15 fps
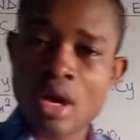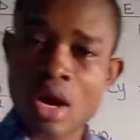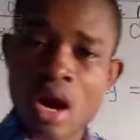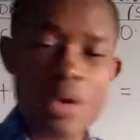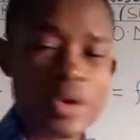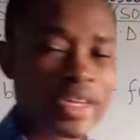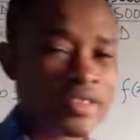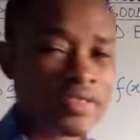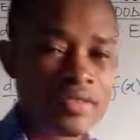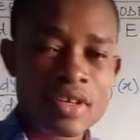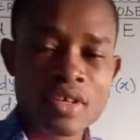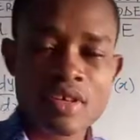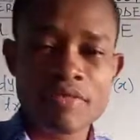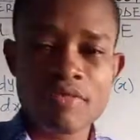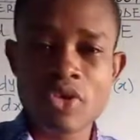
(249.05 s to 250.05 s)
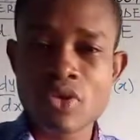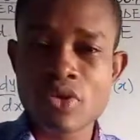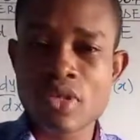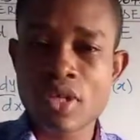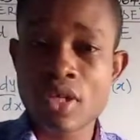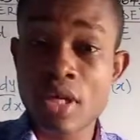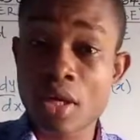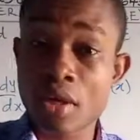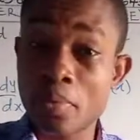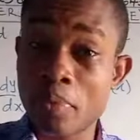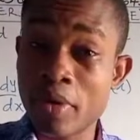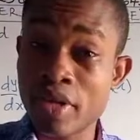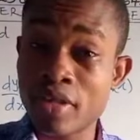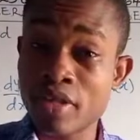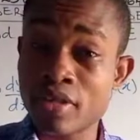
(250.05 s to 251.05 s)
Or we can think of using the
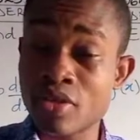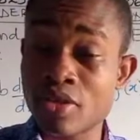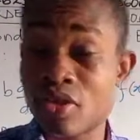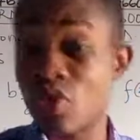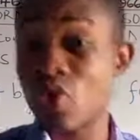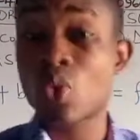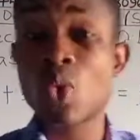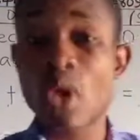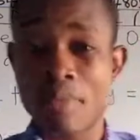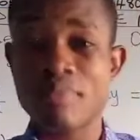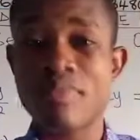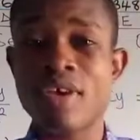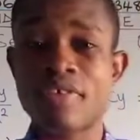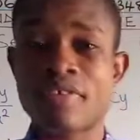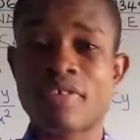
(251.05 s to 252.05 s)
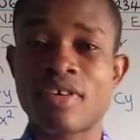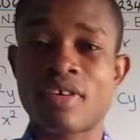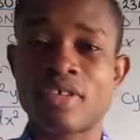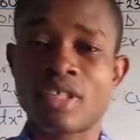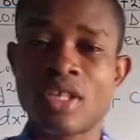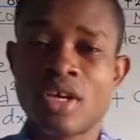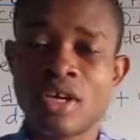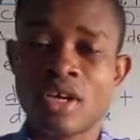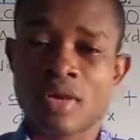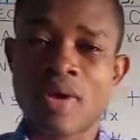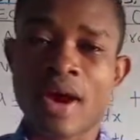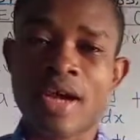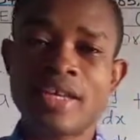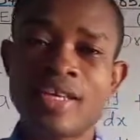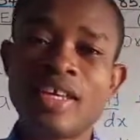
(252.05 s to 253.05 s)
completing the square method,
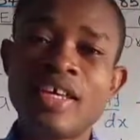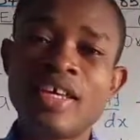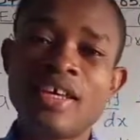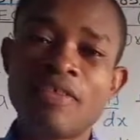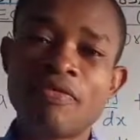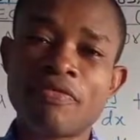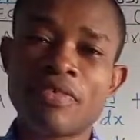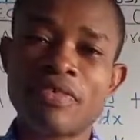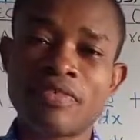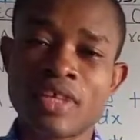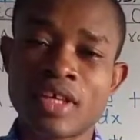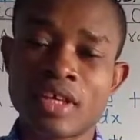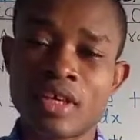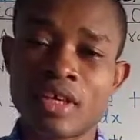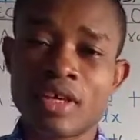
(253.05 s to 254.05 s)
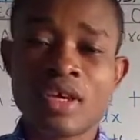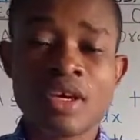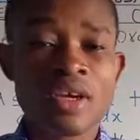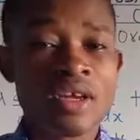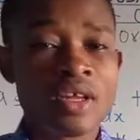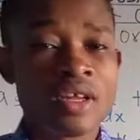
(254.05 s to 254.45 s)
alright, if the